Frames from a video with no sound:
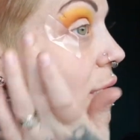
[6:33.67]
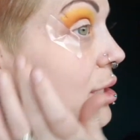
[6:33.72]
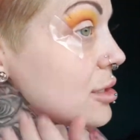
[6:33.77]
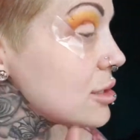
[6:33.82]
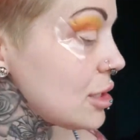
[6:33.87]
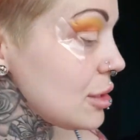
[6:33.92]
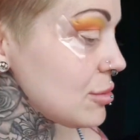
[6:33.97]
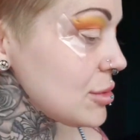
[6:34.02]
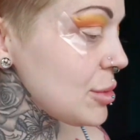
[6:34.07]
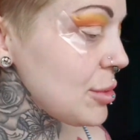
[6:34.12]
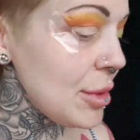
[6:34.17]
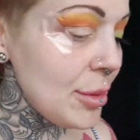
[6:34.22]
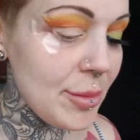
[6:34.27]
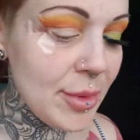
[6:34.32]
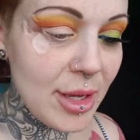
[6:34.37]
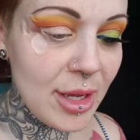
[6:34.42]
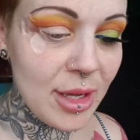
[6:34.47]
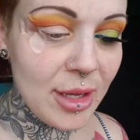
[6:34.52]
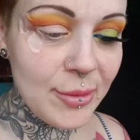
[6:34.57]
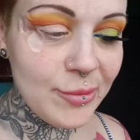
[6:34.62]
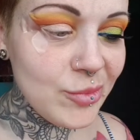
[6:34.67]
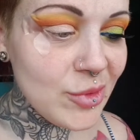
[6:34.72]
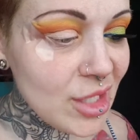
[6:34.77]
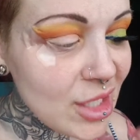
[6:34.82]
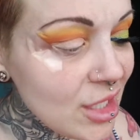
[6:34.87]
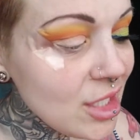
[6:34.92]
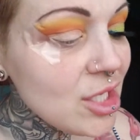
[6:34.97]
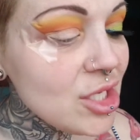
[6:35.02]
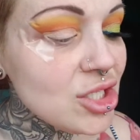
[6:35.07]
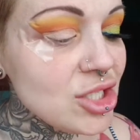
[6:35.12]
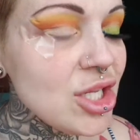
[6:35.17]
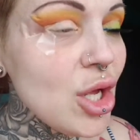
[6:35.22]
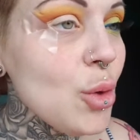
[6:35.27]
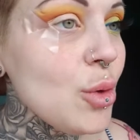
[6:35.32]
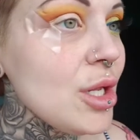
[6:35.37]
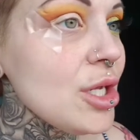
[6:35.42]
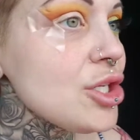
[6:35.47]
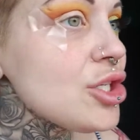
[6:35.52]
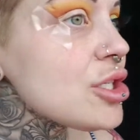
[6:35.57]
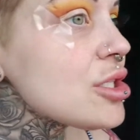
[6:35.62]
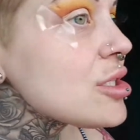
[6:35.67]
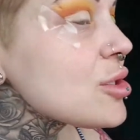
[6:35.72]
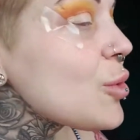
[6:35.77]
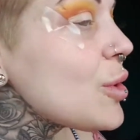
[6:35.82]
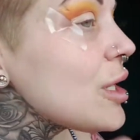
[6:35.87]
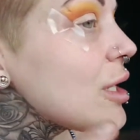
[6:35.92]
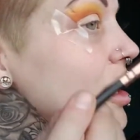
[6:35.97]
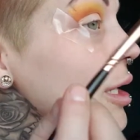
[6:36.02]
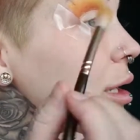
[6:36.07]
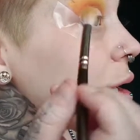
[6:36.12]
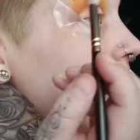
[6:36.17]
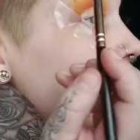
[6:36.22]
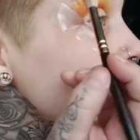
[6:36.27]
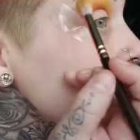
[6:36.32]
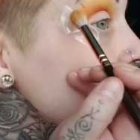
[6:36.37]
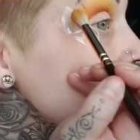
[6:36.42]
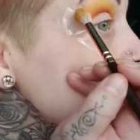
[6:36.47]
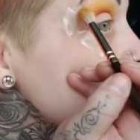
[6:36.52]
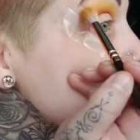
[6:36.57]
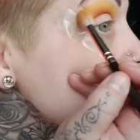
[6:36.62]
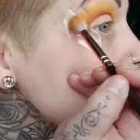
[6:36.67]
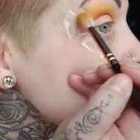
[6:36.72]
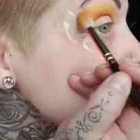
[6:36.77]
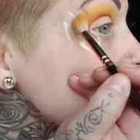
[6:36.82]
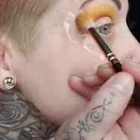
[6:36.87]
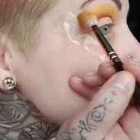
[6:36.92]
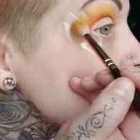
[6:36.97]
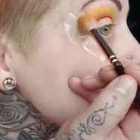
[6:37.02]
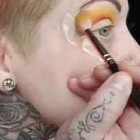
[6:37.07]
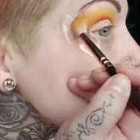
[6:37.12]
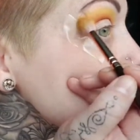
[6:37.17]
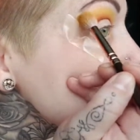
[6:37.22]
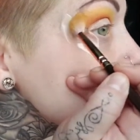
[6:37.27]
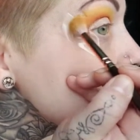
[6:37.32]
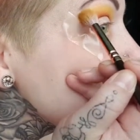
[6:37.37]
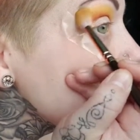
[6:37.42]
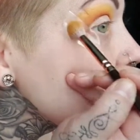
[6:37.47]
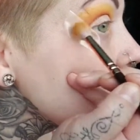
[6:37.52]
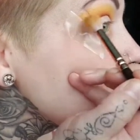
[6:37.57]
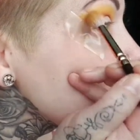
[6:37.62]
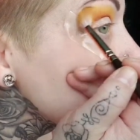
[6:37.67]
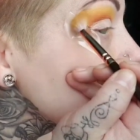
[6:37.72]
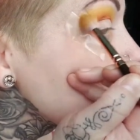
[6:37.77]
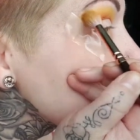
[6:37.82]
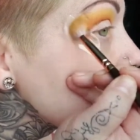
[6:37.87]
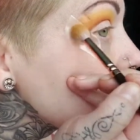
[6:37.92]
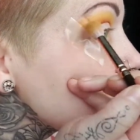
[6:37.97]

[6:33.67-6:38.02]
That seems a bit better. So let's just quickly sort this out.